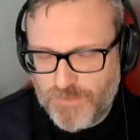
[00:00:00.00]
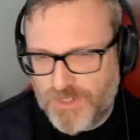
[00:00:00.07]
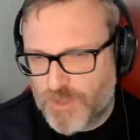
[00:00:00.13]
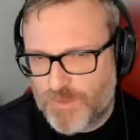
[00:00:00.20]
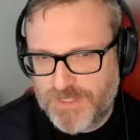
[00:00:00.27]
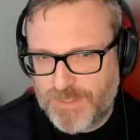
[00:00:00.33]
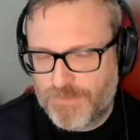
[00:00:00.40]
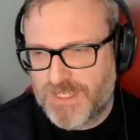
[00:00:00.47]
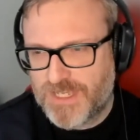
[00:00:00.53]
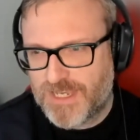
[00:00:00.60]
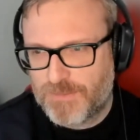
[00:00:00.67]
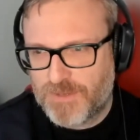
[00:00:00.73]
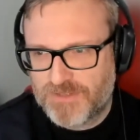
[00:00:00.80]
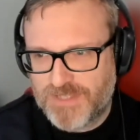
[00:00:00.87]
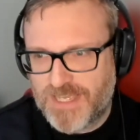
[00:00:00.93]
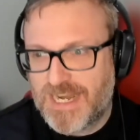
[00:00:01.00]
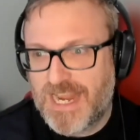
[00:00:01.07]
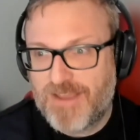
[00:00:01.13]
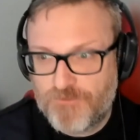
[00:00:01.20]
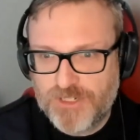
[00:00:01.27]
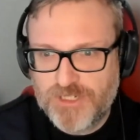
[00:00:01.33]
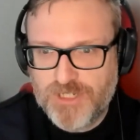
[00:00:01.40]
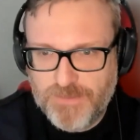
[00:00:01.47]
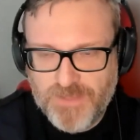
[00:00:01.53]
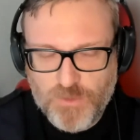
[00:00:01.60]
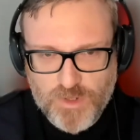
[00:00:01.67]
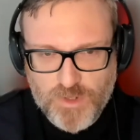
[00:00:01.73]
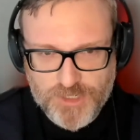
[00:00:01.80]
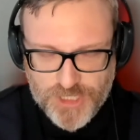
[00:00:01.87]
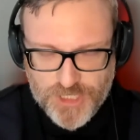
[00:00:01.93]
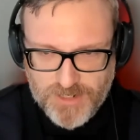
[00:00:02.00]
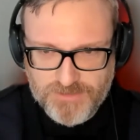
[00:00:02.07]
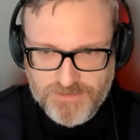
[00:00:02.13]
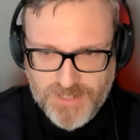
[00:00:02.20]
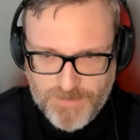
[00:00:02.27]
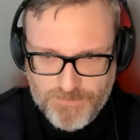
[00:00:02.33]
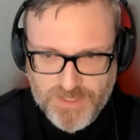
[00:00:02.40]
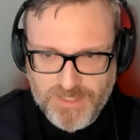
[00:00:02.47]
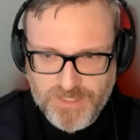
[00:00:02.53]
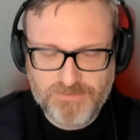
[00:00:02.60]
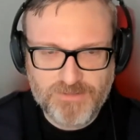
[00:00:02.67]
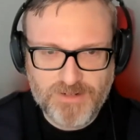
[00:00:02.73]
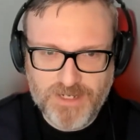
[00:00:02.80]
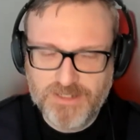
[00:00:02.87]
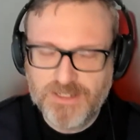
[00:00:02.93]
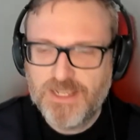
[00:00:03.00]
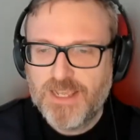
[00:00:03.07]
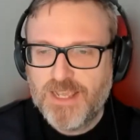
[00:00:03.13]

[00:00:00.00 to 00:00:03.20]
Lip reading: We don't want them thinking about that every time they want to share something, right?